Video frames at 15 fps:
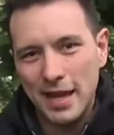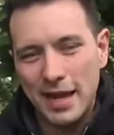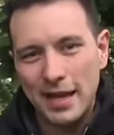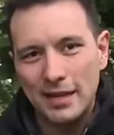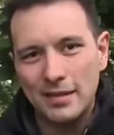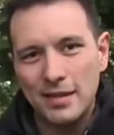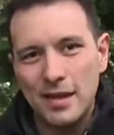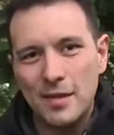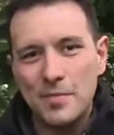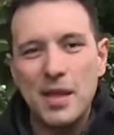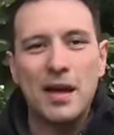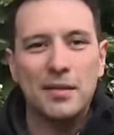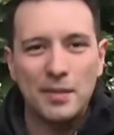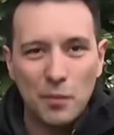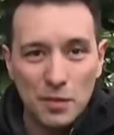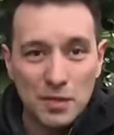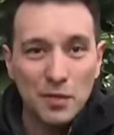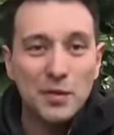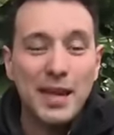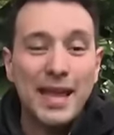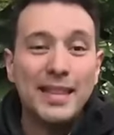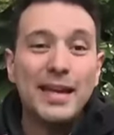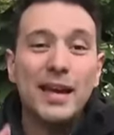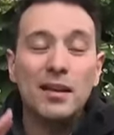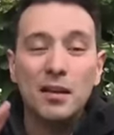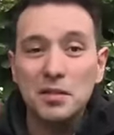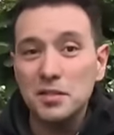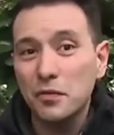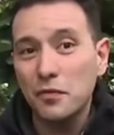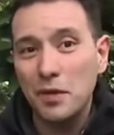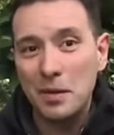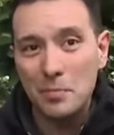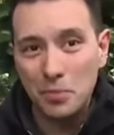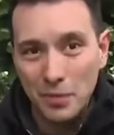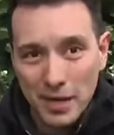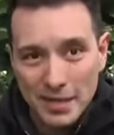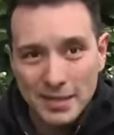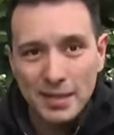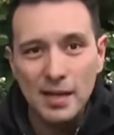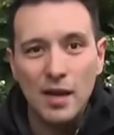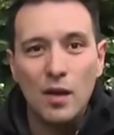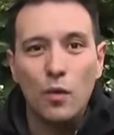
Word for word: and um, yeah, that was good, and they got lots of great press.